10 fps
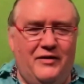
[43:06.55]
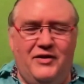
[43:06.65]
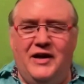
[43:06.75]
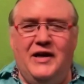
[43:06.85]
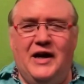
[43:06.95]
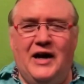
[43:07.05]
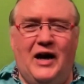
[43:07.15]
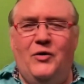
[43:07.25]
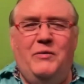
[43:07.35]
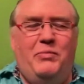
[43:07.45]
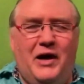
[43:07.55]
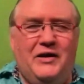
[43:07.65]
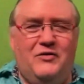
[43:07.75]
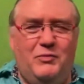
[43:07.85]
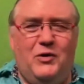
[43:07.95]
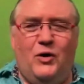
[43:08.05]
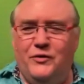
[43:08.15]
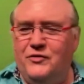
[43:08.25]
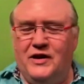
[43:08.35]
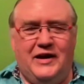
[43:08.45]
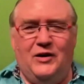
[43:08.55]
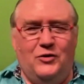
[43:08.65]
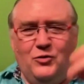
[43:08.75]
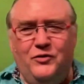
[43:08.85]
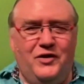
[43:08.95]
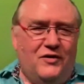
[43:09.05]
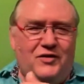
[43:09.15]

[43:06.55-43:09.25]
They are rebellious because they cannot do this,